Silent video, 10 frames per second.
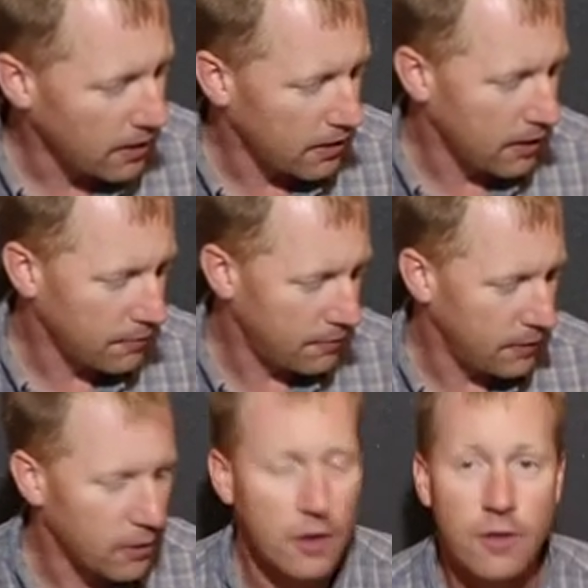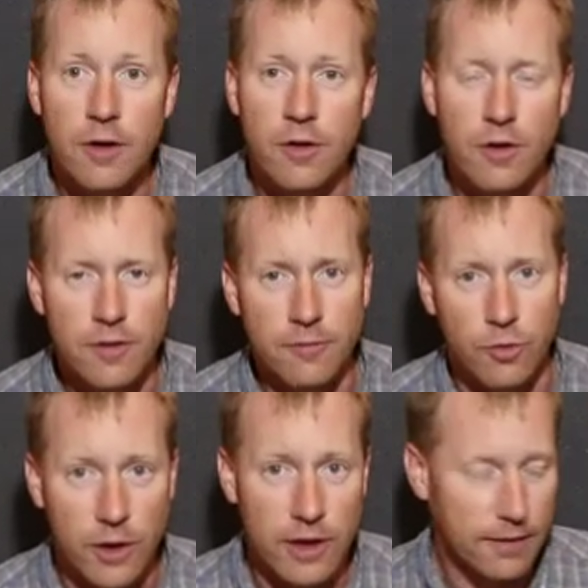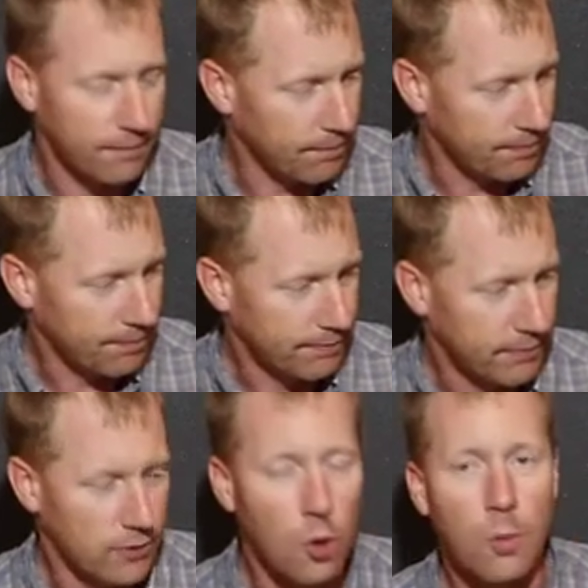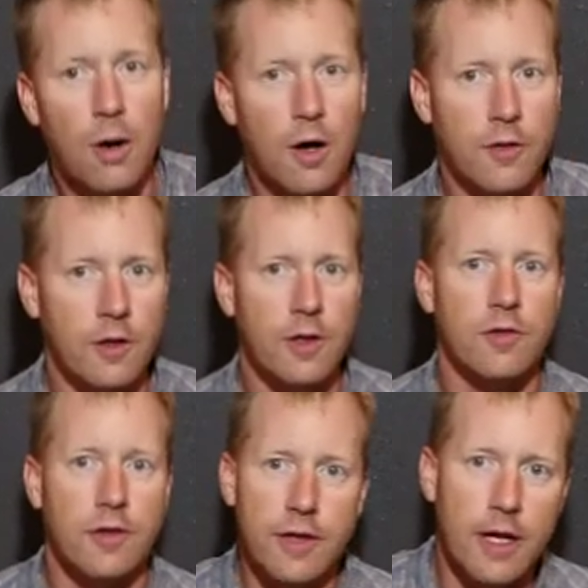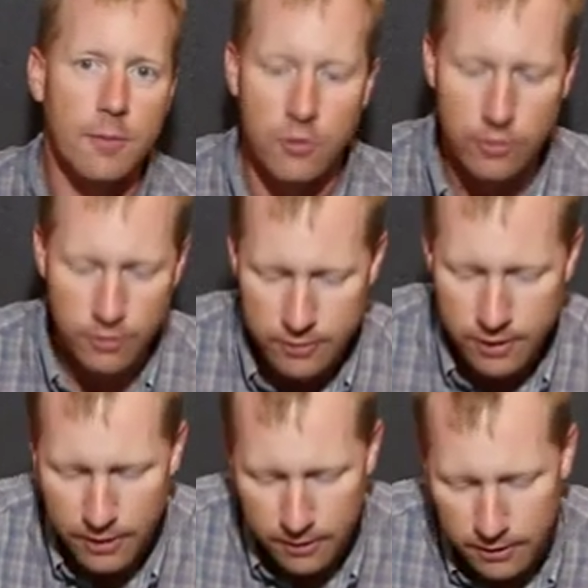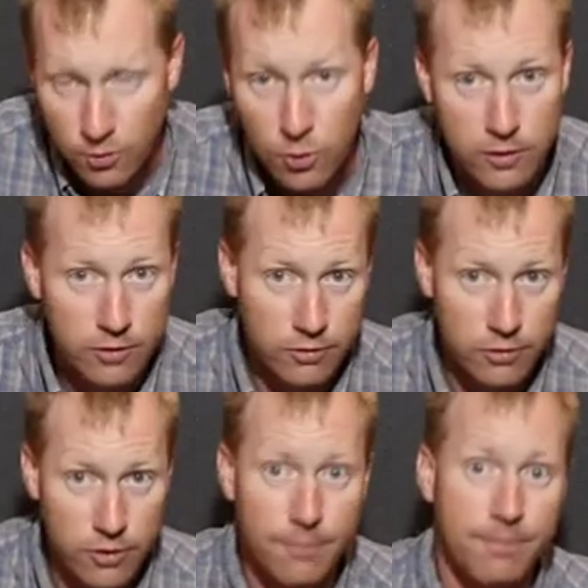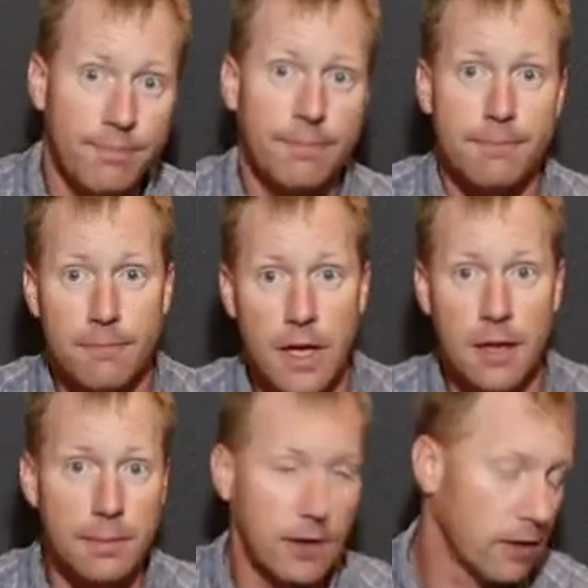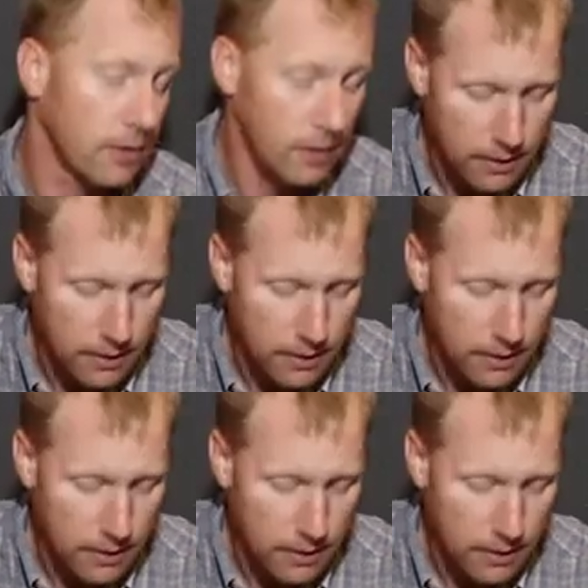if you can at all avoid it, don't bother using the hammer drill setting on a cordless drill, my opinion.